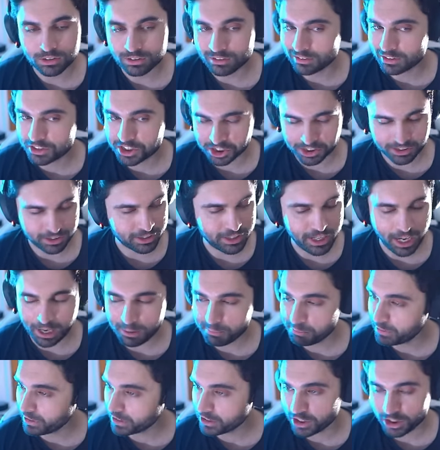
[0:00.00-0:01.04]

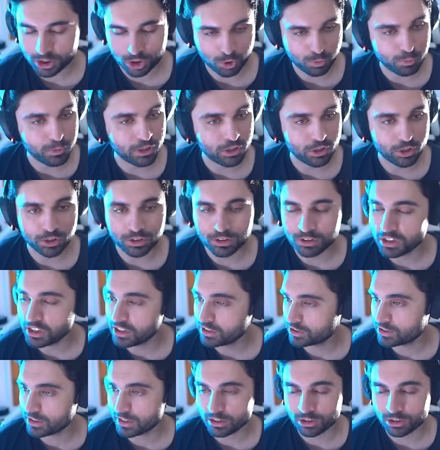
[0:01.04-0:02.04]
gameplay needs to be good, needs